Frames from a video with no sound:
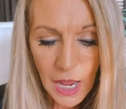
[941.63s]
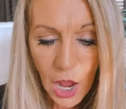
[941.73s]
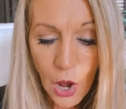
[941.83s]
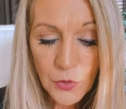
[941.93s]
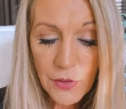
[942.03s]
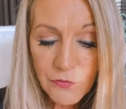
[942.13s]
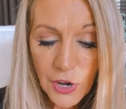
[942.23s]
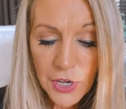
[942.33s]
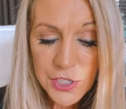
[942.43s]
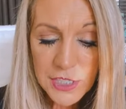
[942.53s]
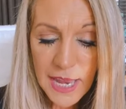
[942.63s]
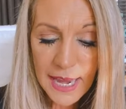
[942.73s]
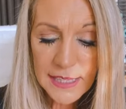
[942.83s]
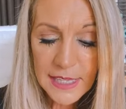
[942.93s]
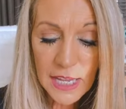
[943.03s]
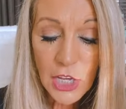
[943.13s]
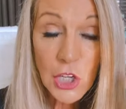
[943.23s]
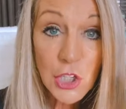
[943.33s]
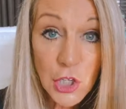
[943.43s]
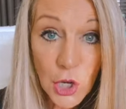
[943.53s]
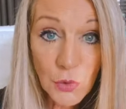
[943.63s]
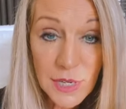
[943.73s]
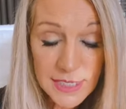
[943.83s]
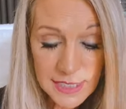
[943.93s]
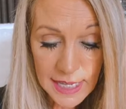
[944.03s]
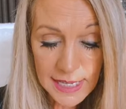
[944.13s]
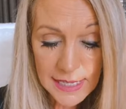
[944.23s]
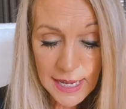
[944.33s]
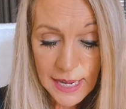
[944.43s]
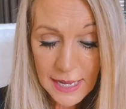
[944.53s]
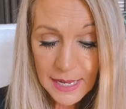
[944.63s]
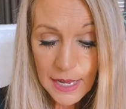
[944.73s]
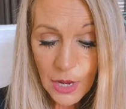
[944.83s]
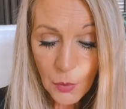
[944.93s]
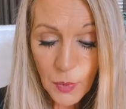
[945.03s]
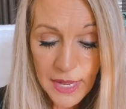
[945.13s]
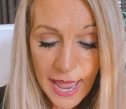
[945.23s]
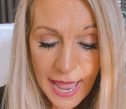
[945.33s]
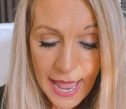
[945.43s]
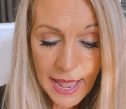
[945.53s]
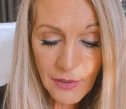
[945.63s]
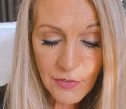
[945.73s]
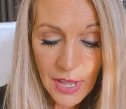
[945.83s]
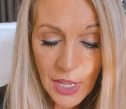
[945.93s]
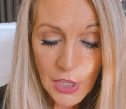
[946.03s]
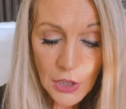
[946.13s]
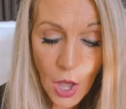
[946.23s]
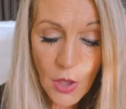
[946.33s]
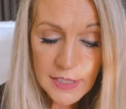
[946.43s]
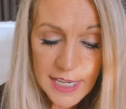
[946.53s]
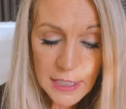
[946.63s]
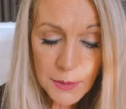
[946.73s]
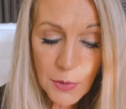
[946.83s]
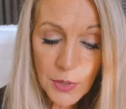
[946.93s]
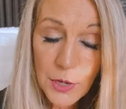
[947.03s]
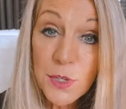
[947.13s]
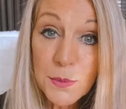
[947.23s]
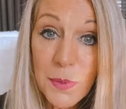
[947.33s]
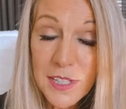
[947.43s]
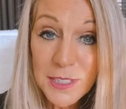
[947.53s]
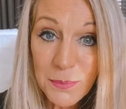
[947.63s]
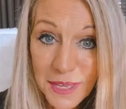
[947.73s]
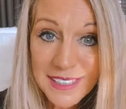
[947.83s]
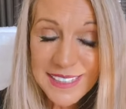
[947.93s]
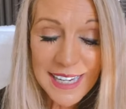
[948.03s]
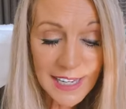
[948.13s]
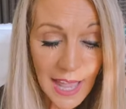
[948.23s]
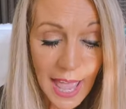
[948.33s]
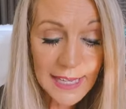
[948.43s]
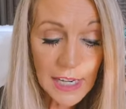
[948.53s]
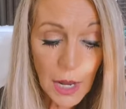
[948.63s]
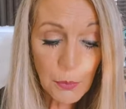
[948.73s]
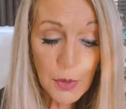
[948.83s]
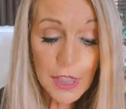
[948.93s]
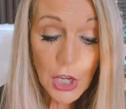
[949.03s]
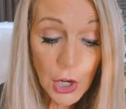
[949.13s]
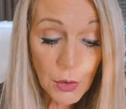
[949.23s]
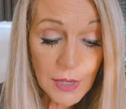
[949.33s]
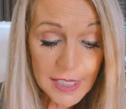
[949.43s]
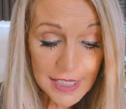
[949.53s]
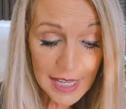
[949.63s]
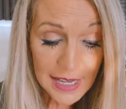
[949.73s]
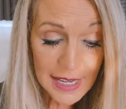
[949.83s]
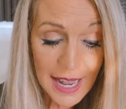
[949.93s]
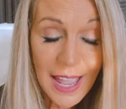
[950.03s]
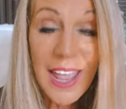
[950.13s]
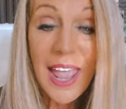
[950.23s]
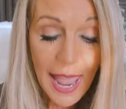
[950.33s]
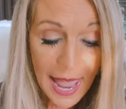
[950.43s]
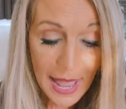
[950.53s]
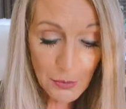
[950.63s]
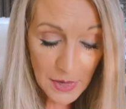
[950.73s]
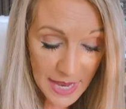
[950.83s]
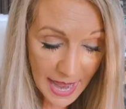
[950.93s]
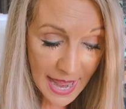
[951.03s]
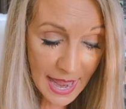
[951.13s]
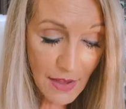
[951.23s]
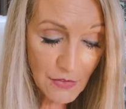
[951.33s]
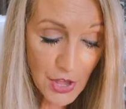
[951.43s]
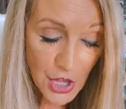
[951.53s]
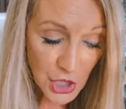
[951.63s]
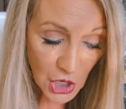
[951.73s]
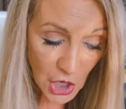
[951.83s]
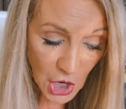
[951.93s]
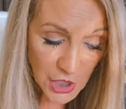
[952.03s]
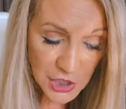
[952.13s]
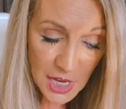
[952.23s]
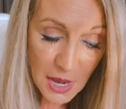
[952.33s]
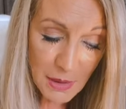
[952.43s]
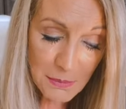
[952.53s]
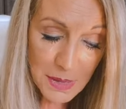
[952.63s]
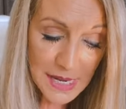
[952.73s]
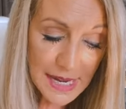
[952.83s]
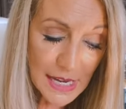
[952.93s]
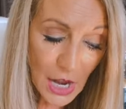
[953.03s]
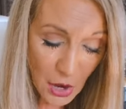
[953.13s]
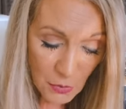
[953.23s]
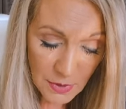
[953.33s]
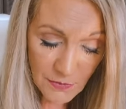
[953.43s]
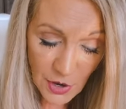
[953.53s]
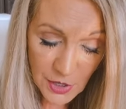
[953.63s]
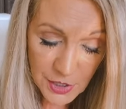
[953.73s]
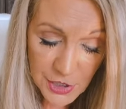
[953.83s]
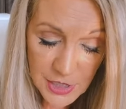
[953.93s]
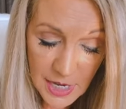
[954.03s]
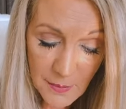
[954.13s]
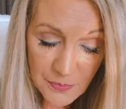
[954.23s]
On the first day, the unison, we have law, testimony, and responsibility lining up with unison, and we have the curse being reversed.